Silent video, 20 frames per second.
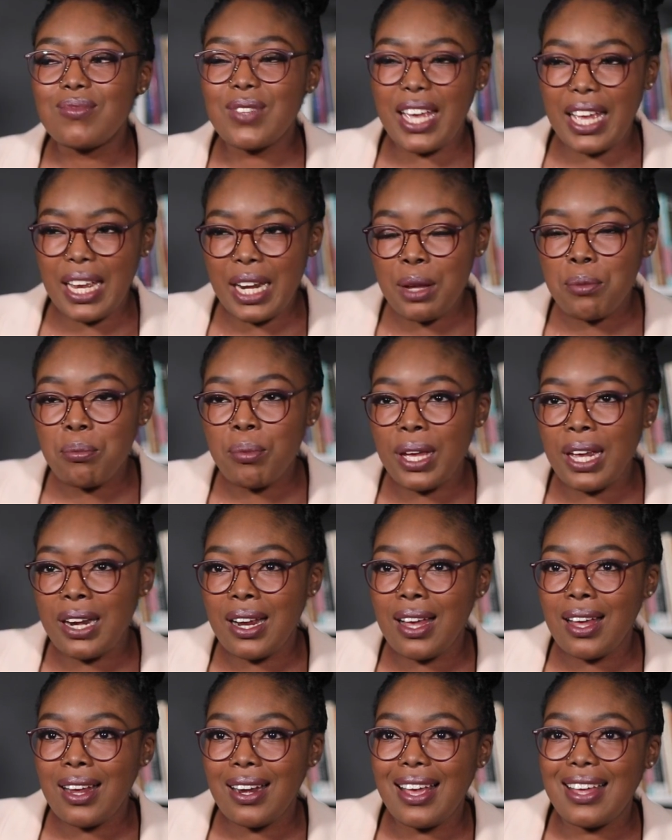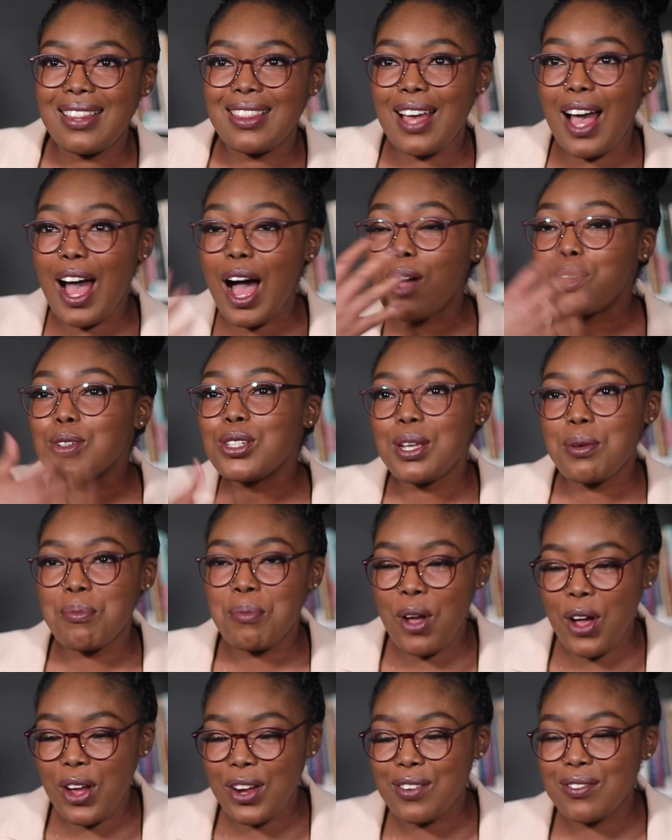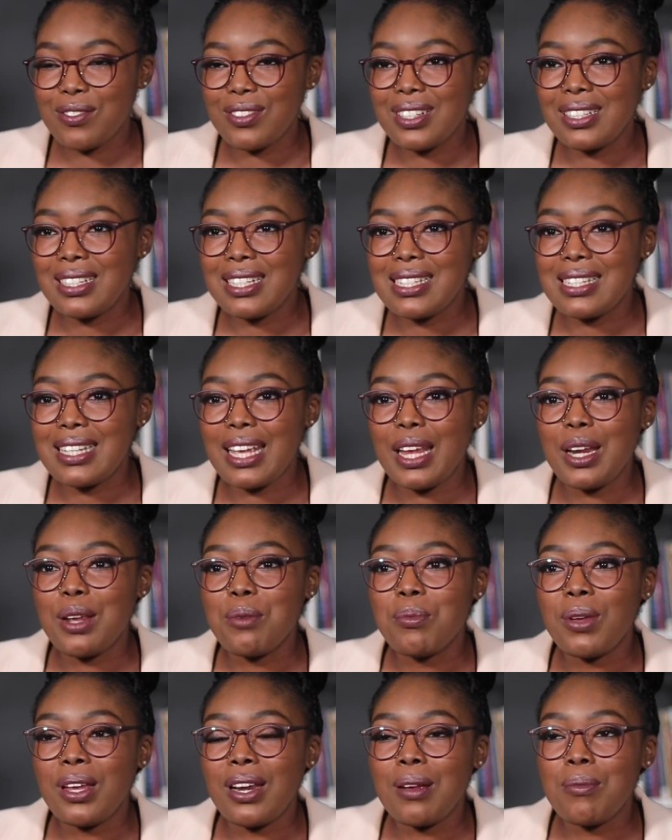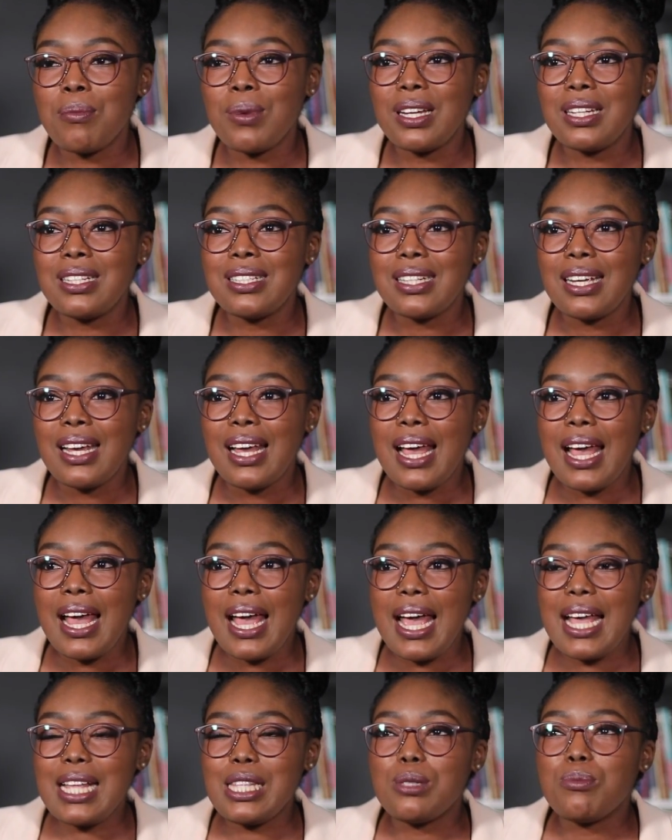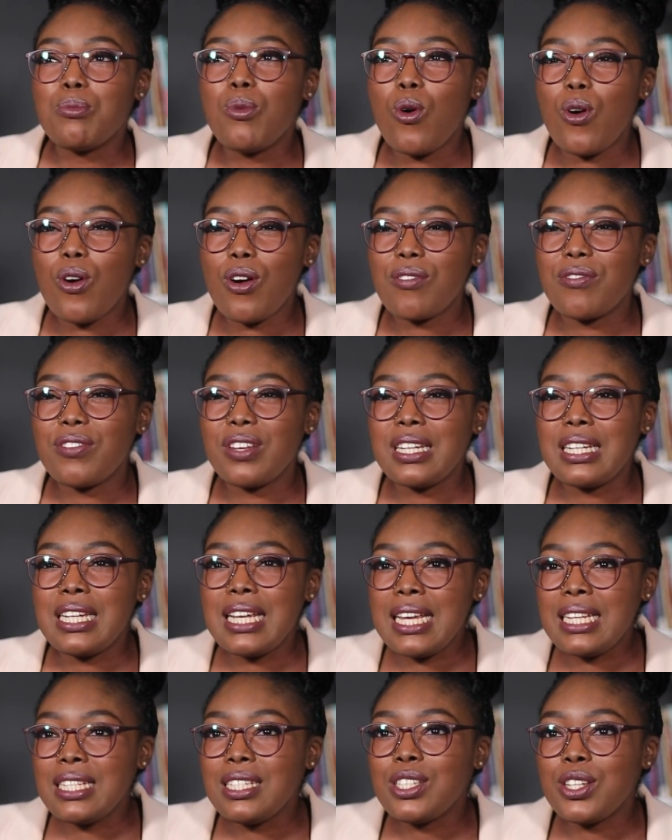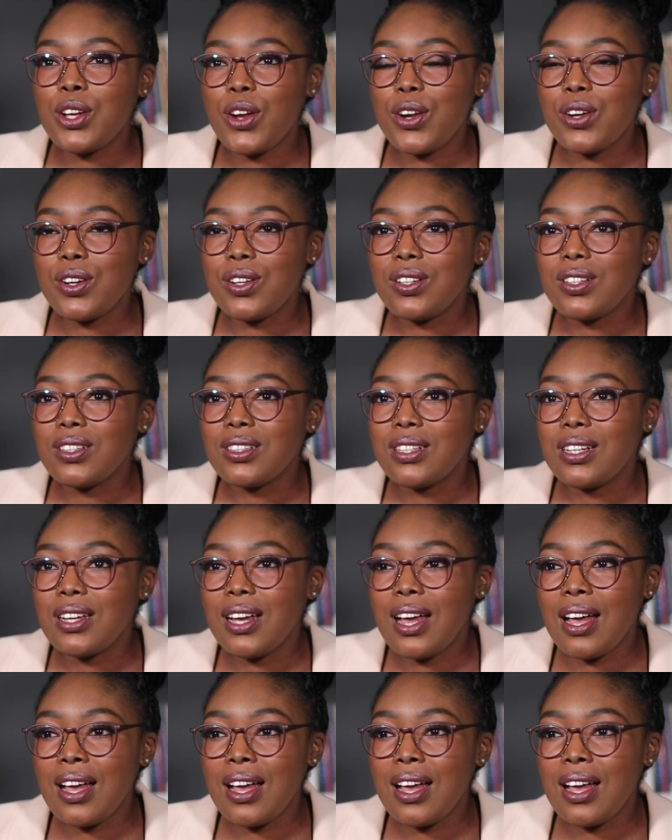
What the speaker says: getting better, like the outer part of it is getting better, but it's more of an internal